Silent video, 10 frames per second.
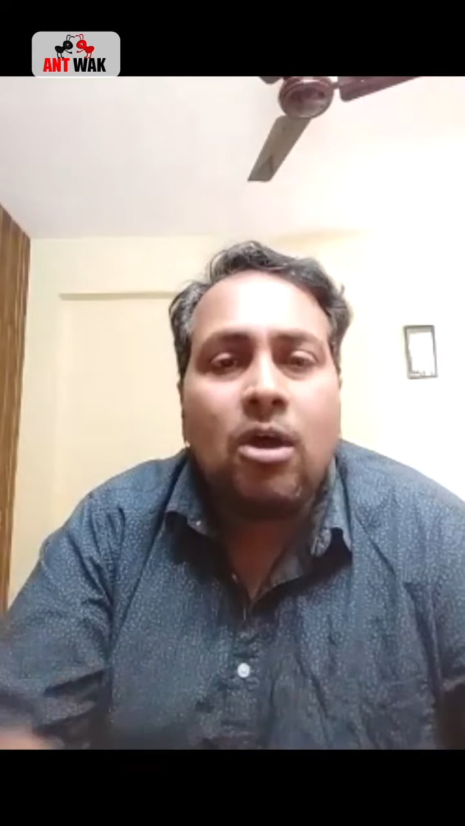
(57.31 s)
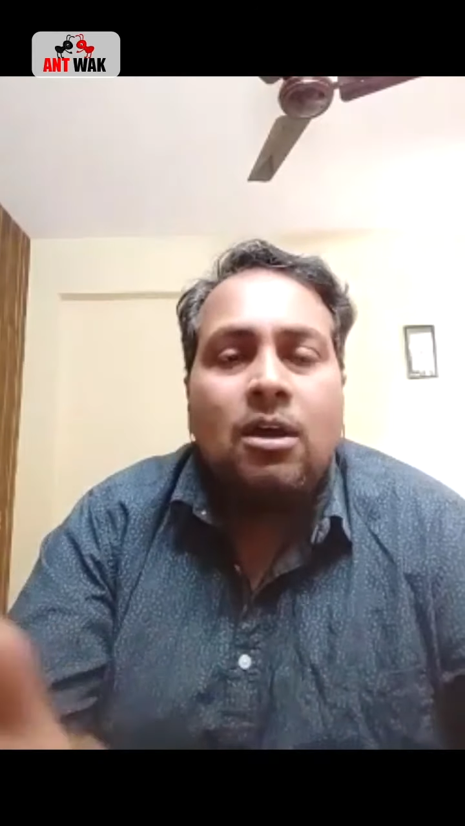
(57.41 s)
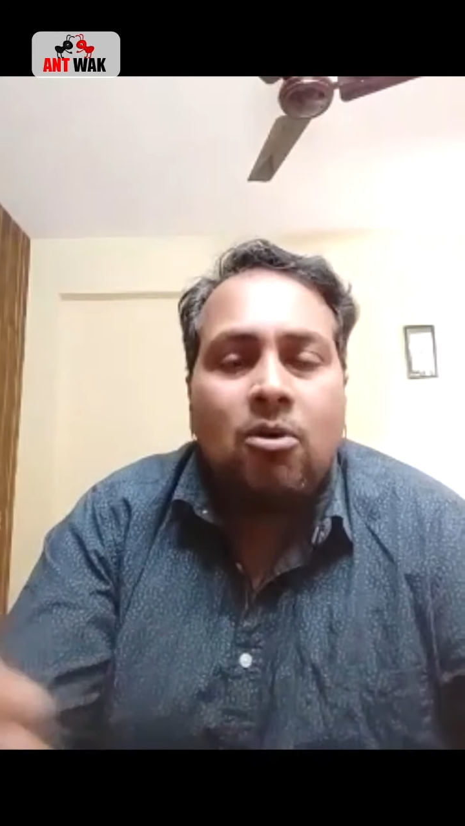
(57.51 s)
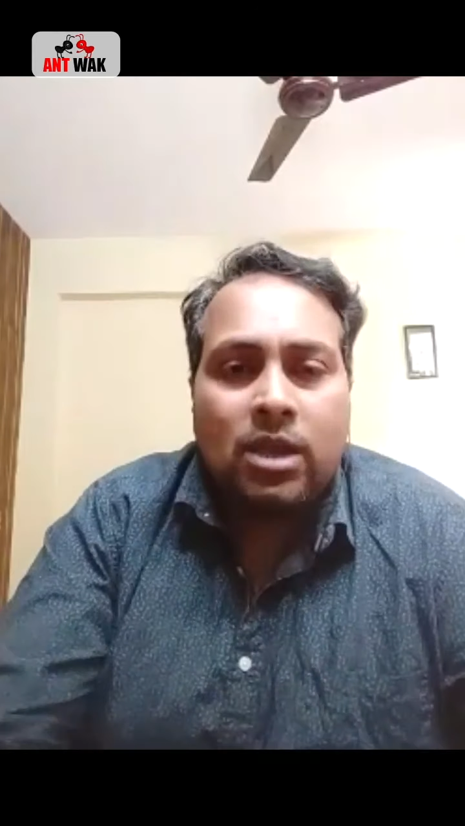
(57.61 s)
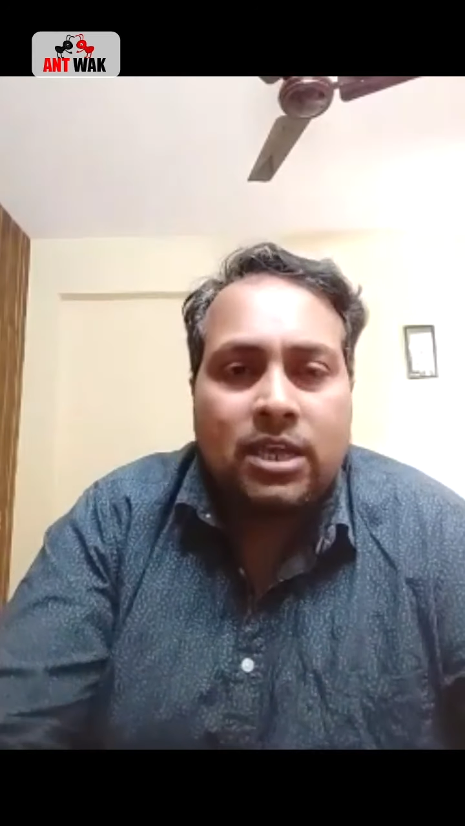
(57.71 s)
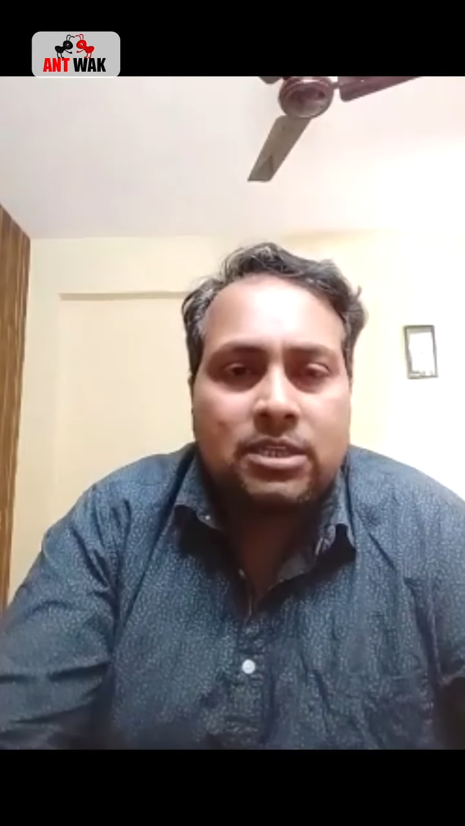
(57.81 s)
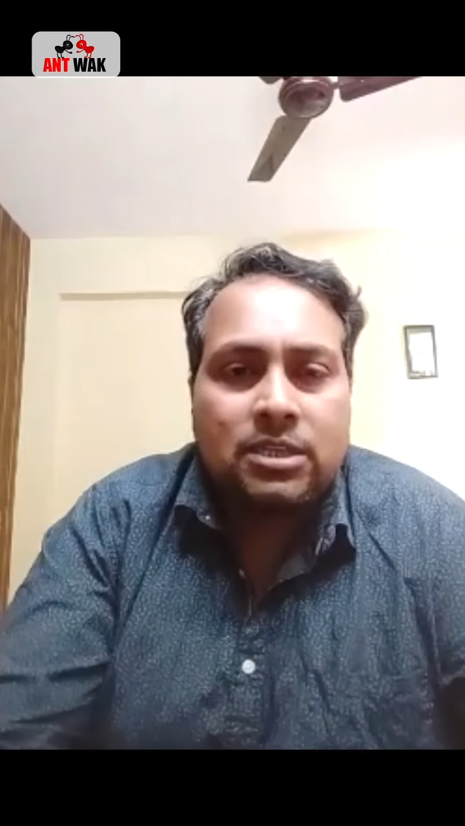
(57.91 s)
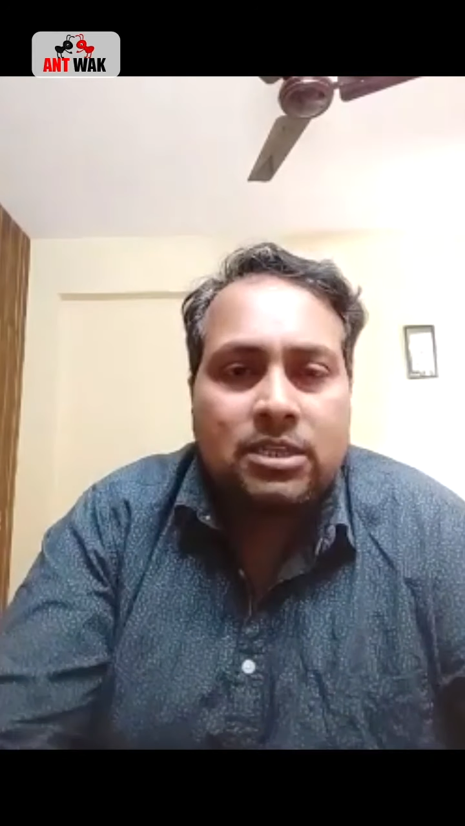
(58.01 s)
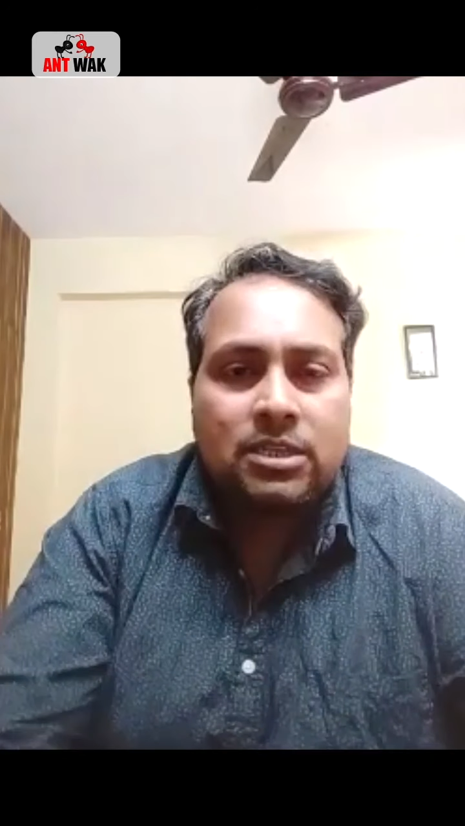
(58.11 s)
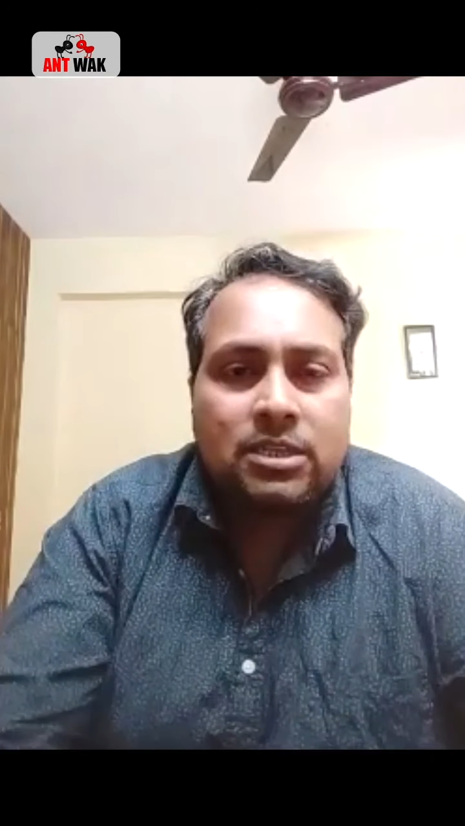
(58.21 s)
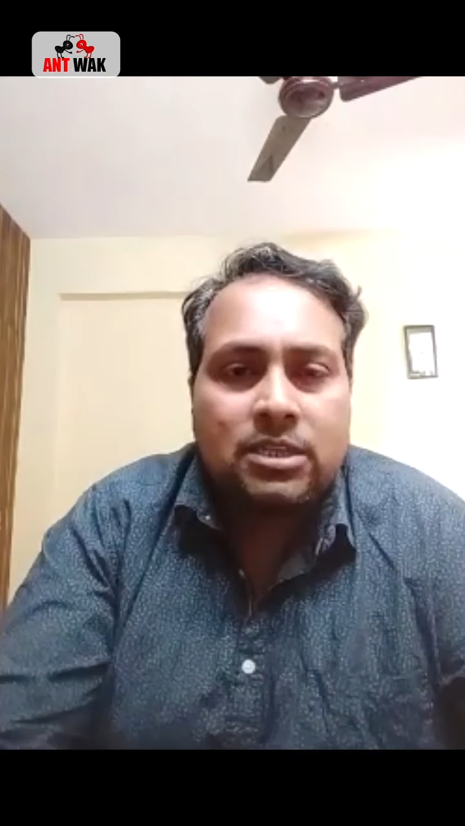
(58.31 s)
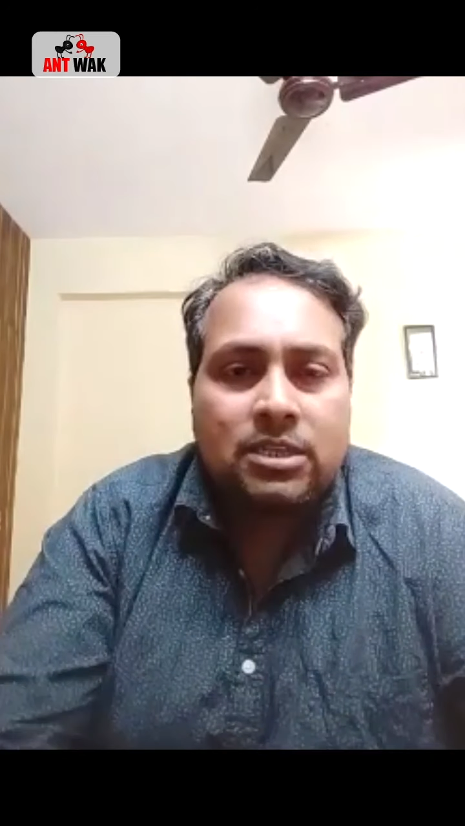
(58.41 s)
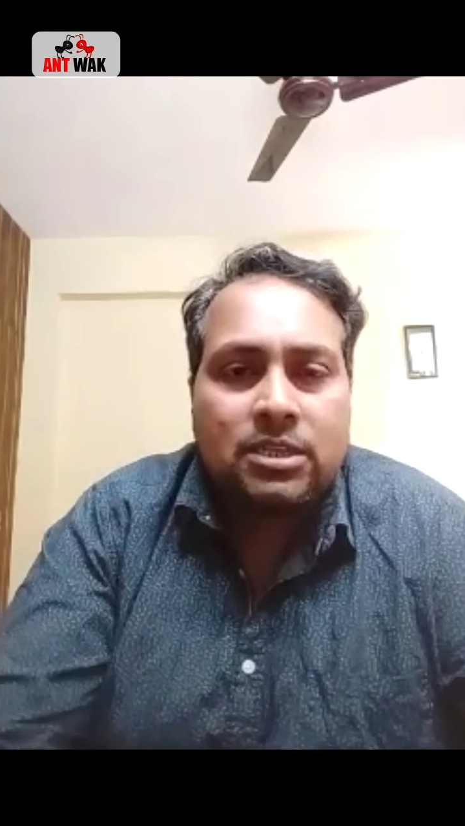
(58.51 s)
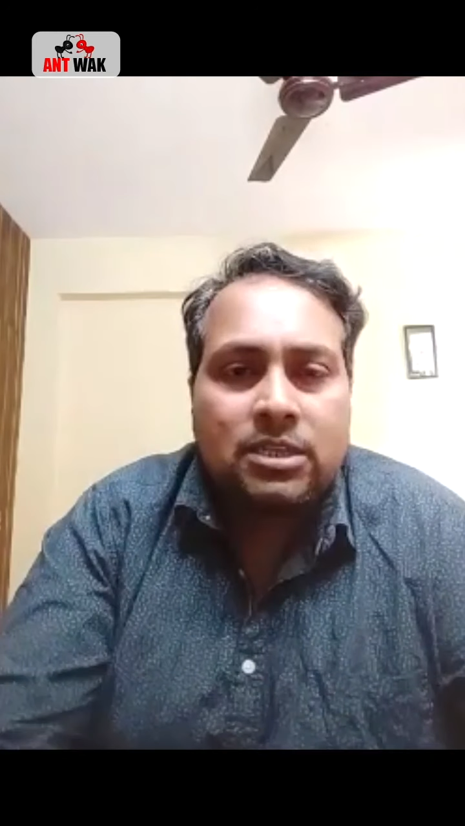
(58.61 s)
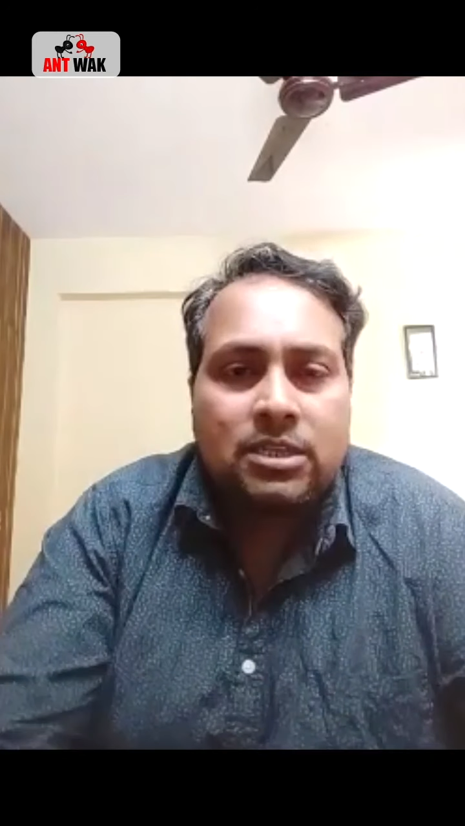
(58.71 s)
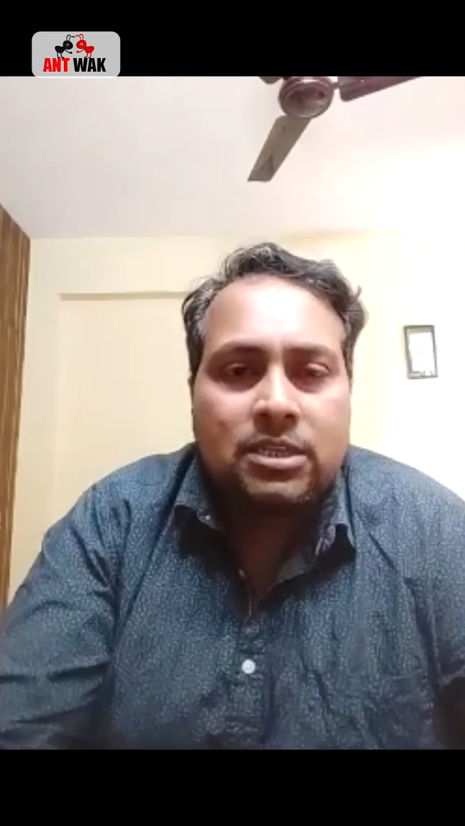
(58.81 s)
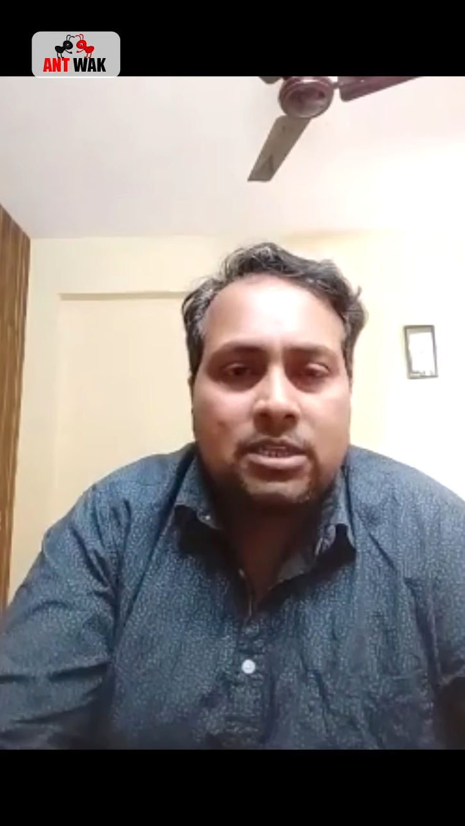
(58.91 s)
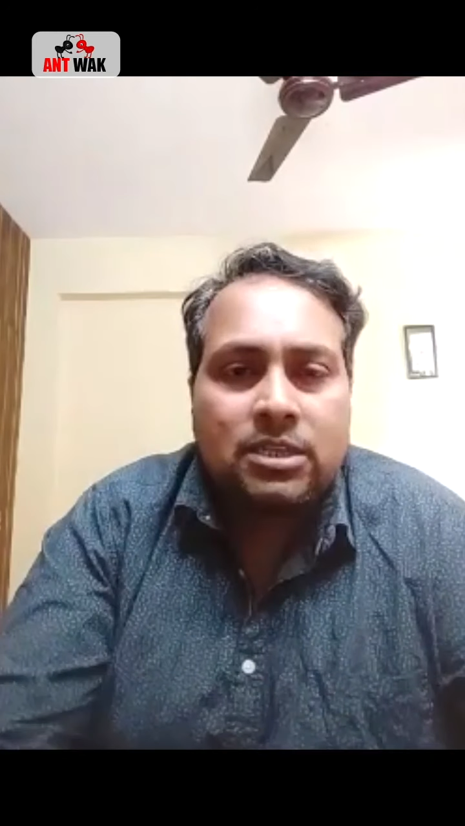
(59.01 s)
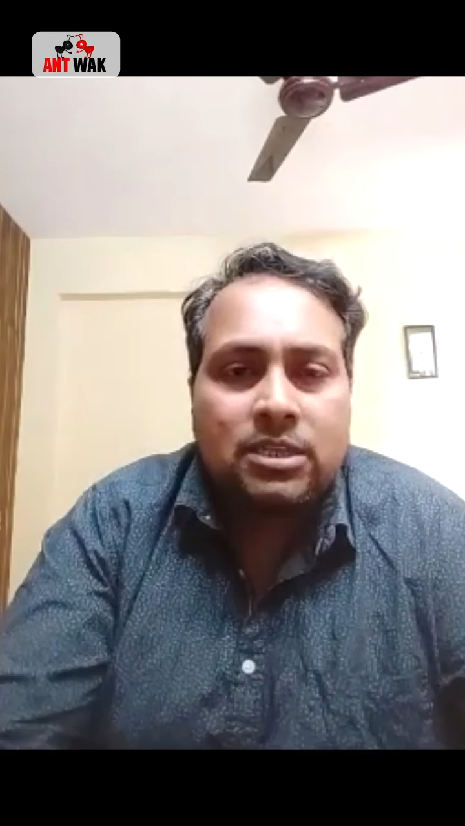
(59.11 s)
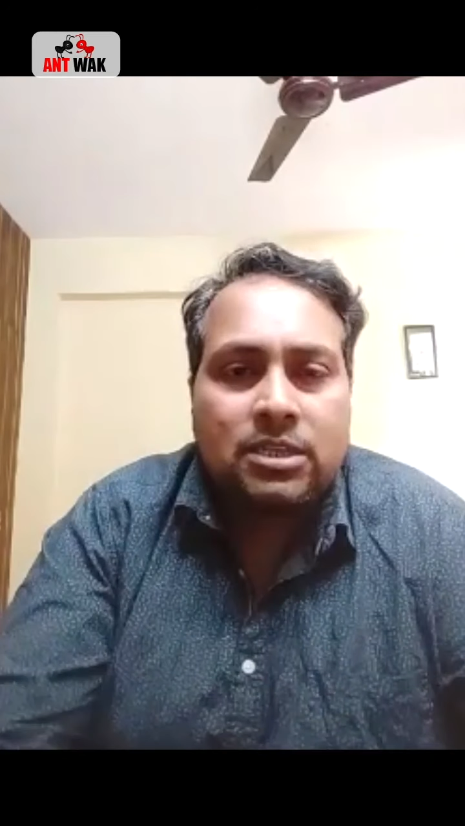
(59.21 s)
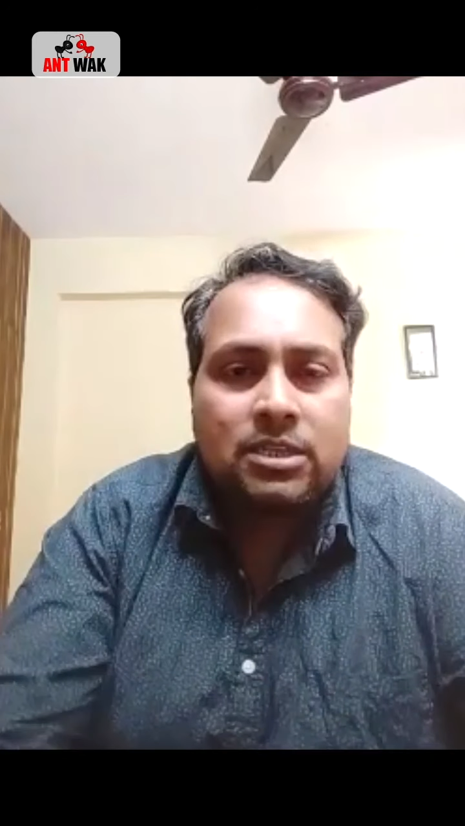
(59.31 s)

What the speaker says: okay, this is the name